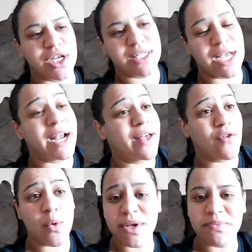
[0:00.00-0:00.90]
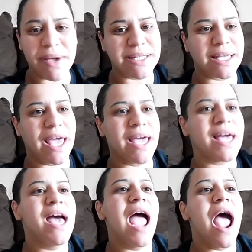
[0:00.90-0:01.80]
she had died, I've always baked the cake.
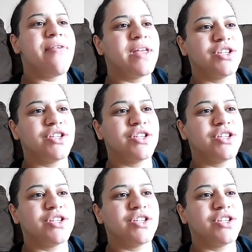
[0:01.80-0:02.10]
And